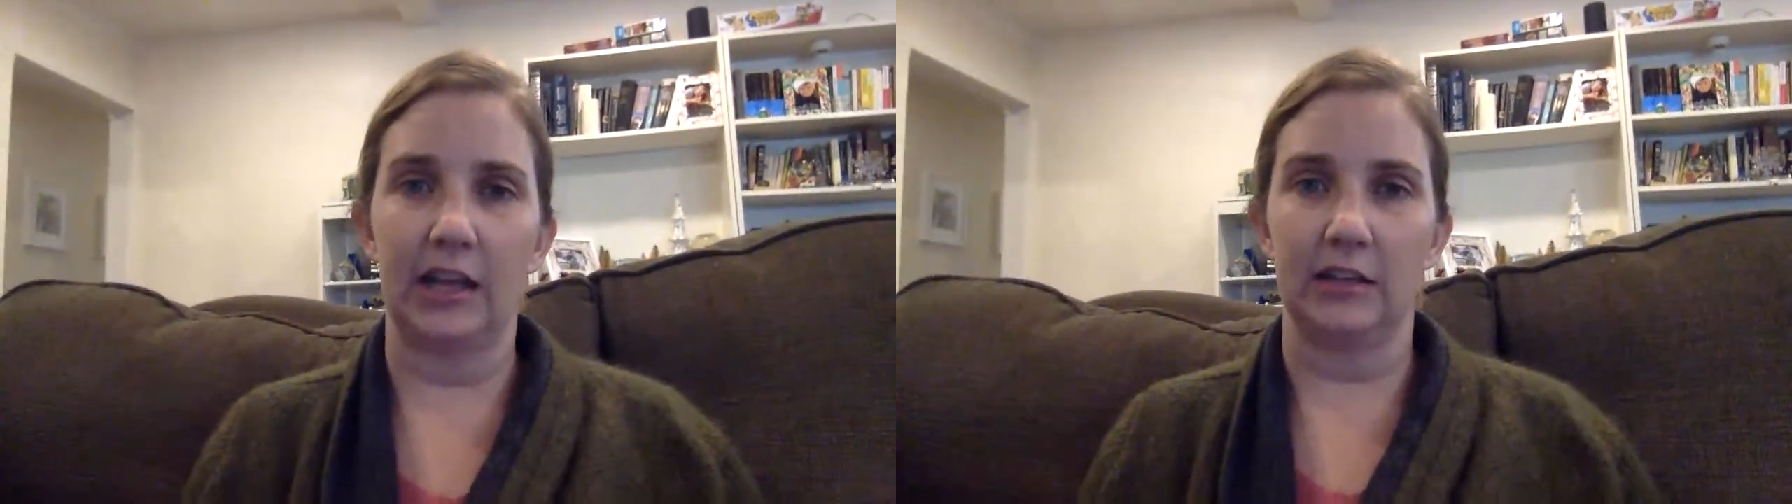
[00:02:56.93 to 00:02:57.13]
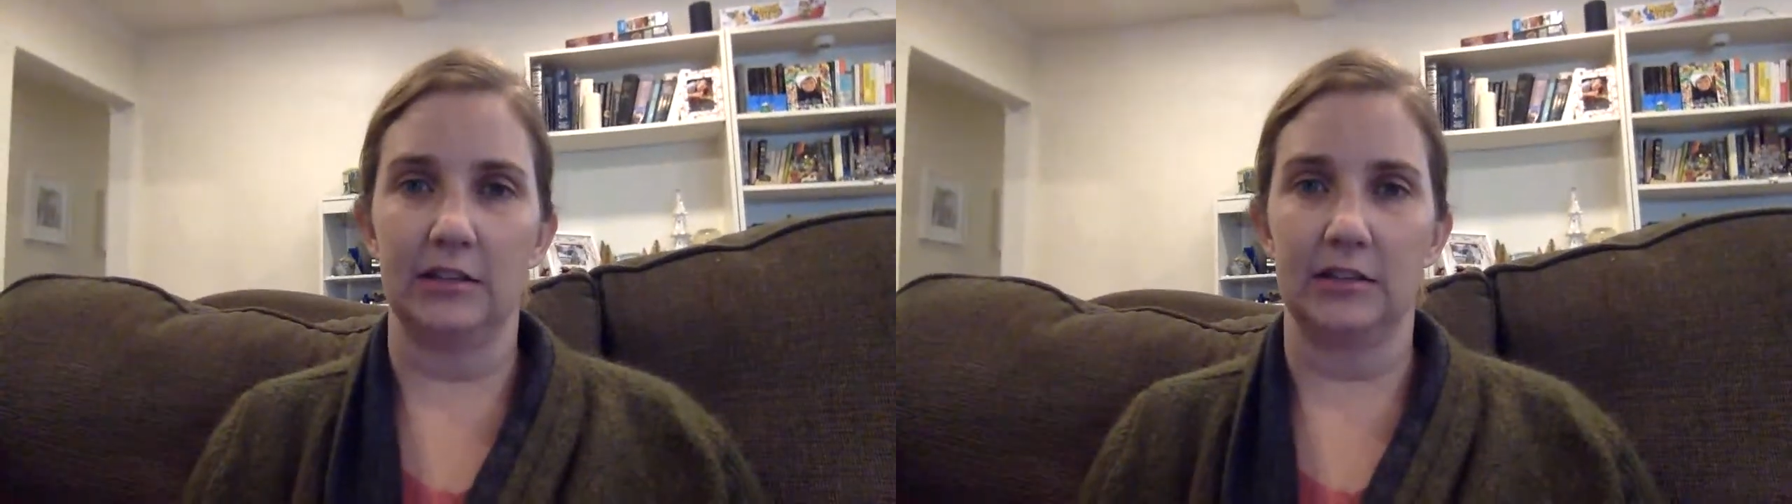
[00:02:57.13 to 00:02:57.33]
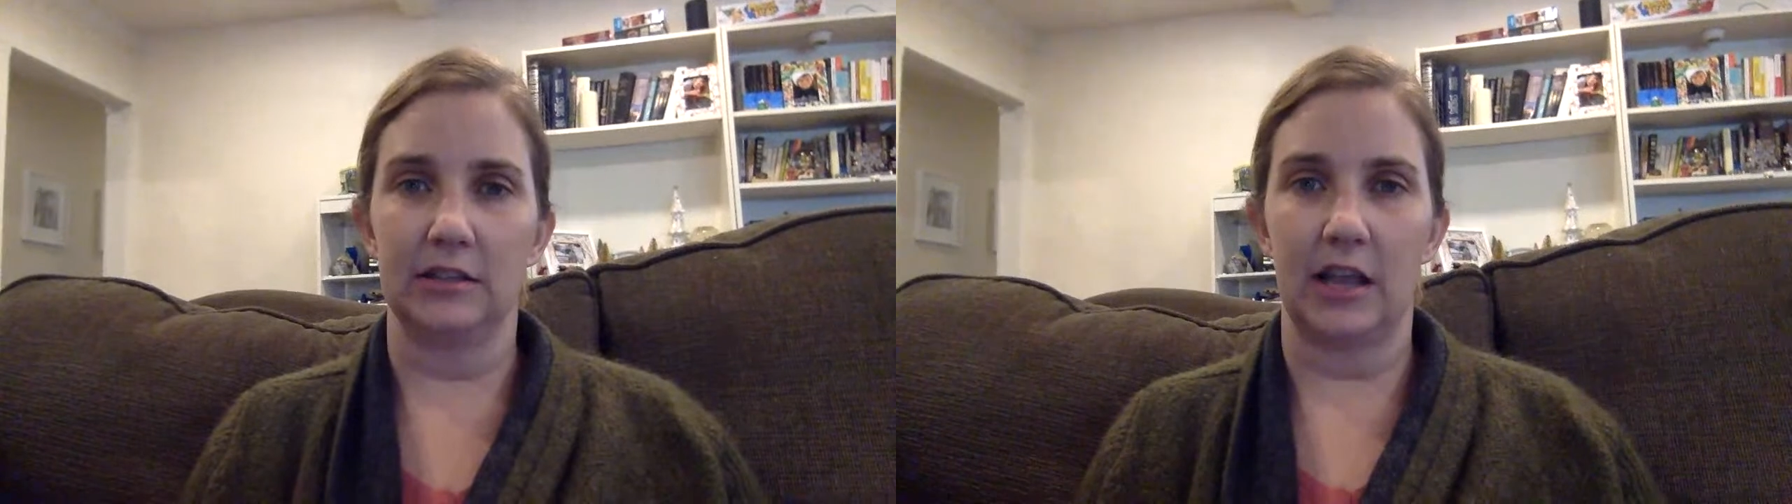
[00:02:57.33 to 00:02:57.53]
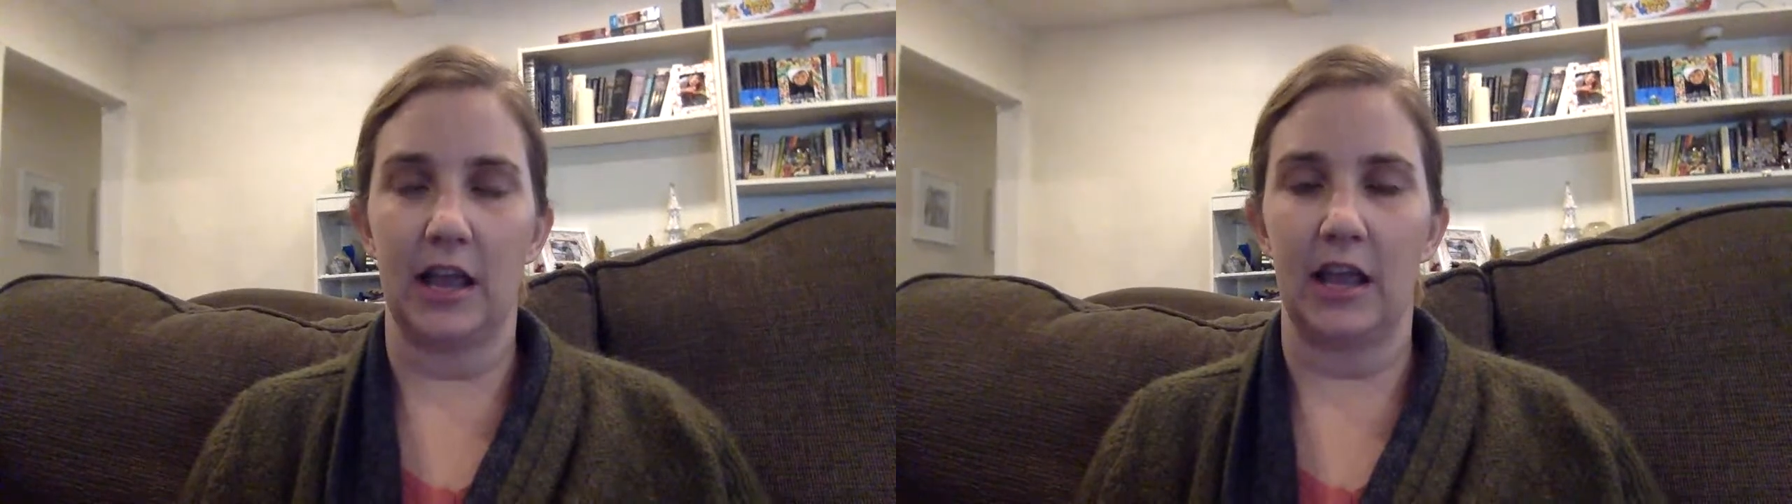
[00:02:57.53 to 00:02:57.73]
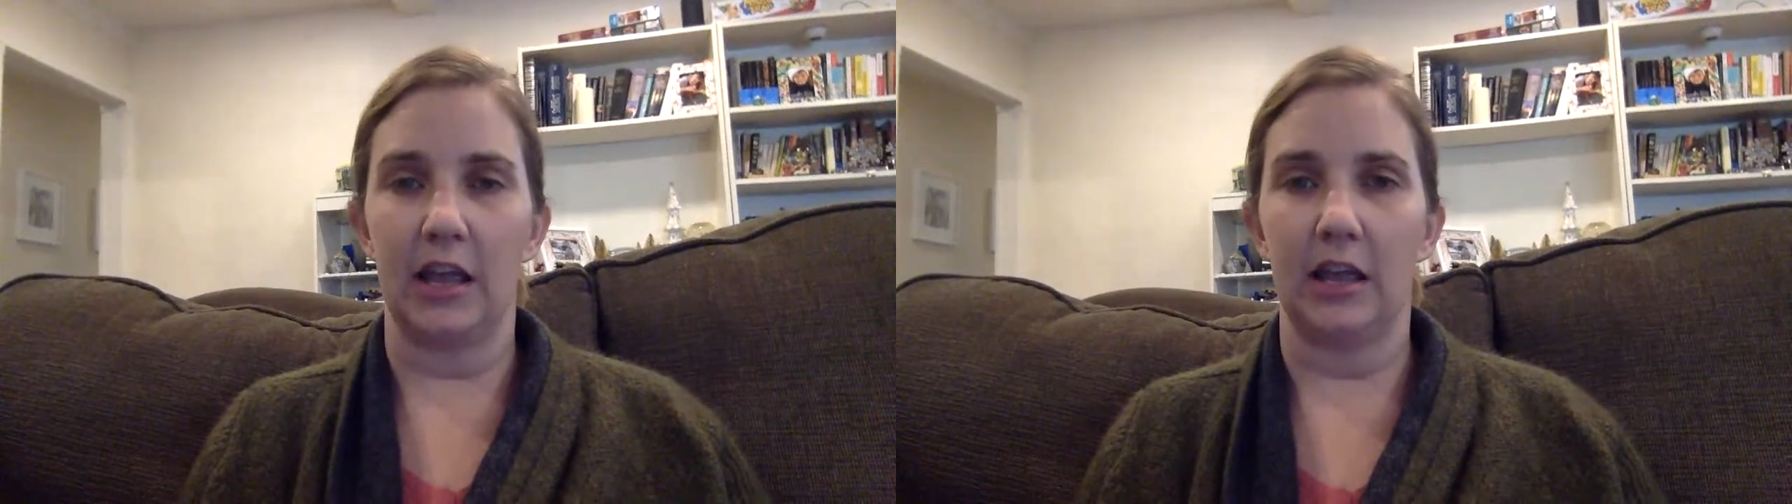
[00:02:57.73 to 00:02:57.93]
is
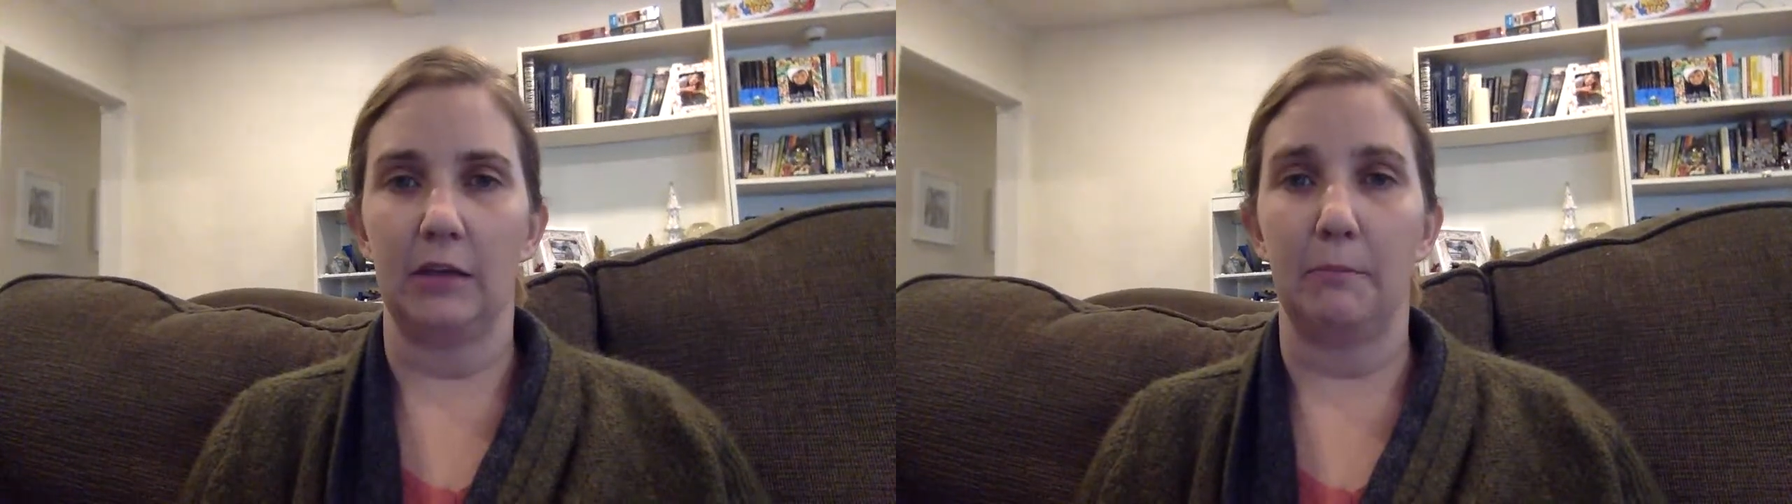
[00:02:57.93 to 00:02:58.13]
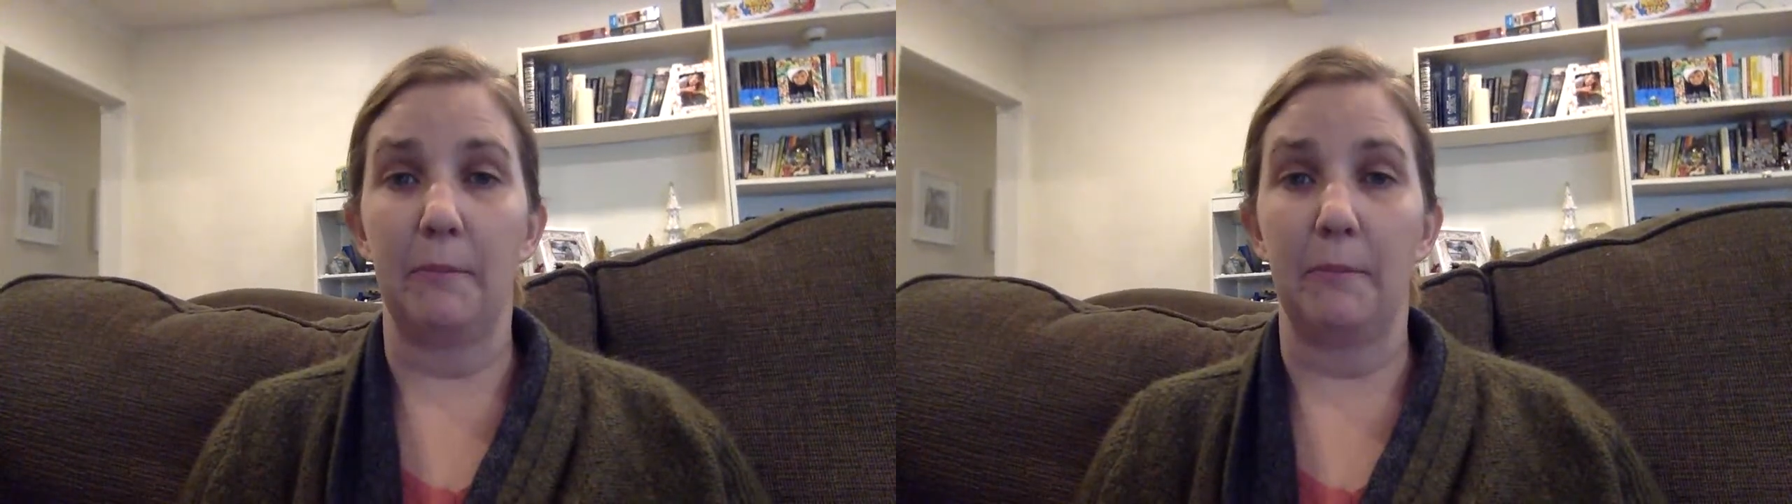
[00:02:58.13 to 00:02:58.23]
a